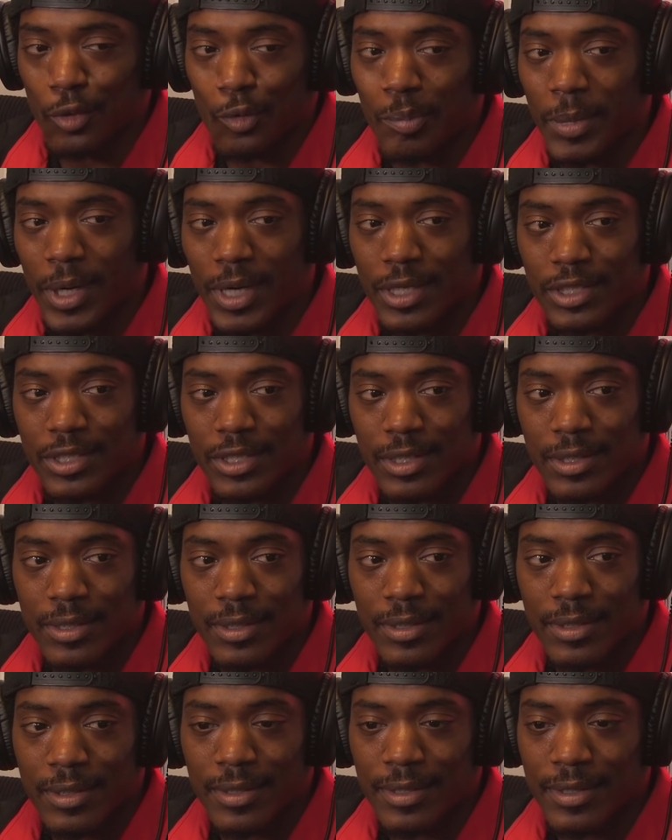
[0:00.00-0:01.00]
much
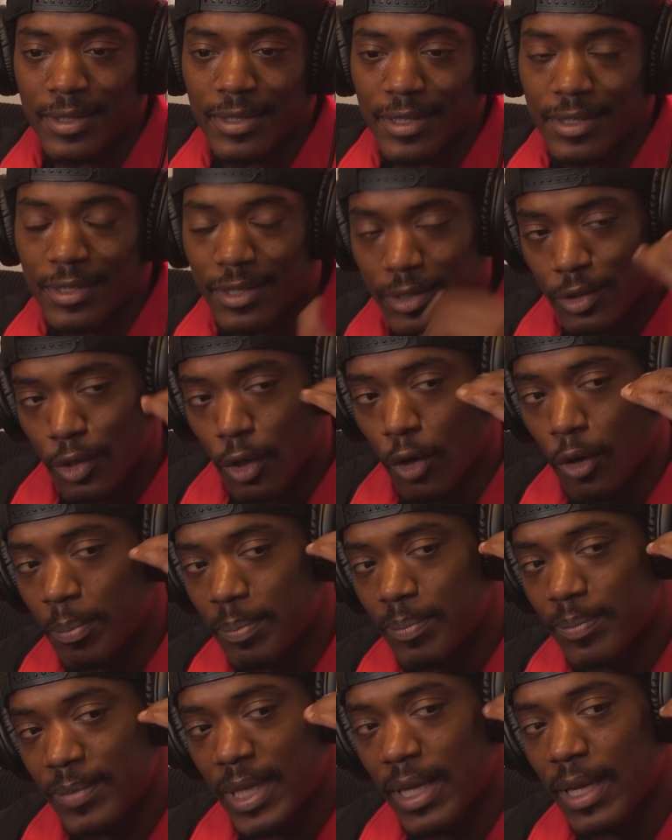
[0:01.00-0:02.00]
the
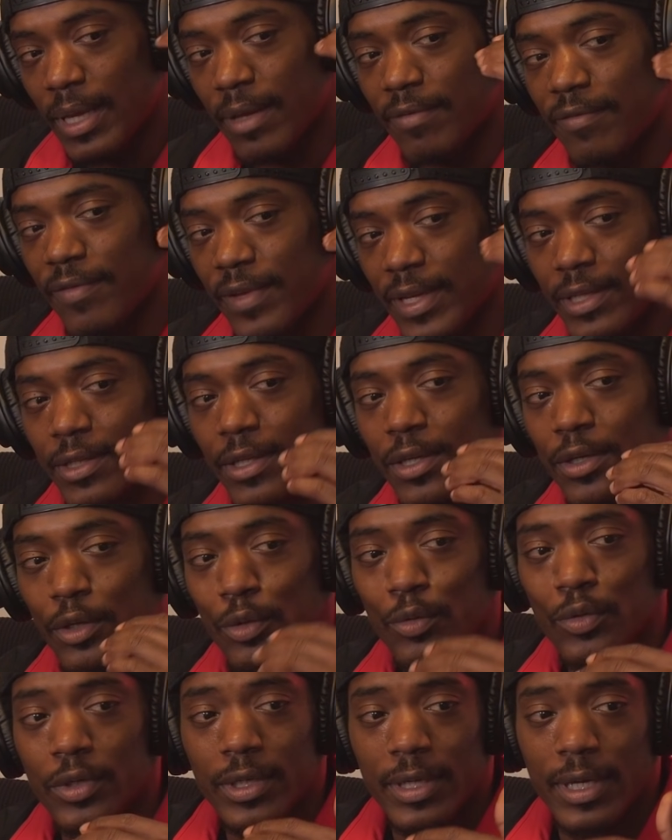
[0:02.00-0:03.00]
top tier thing to do,
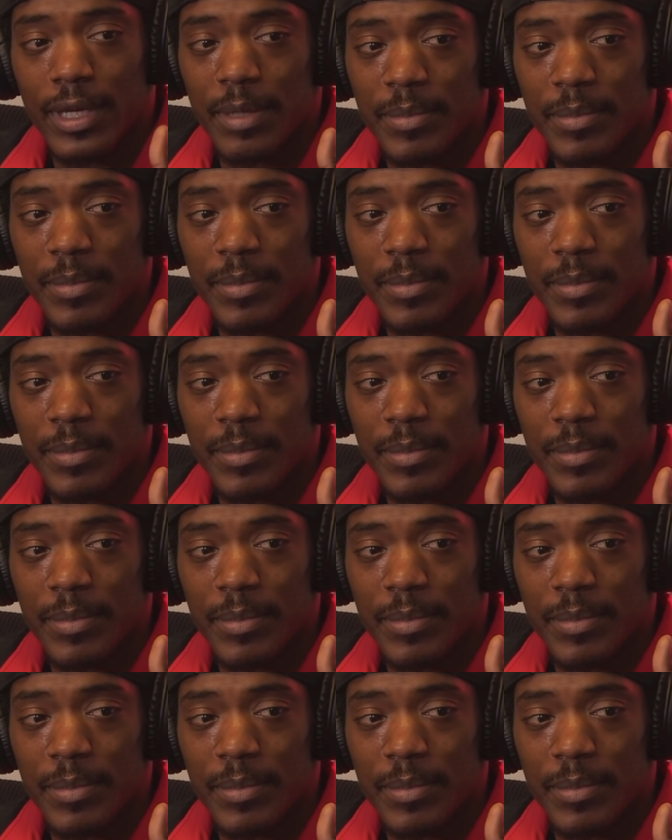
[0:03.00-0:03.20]
you get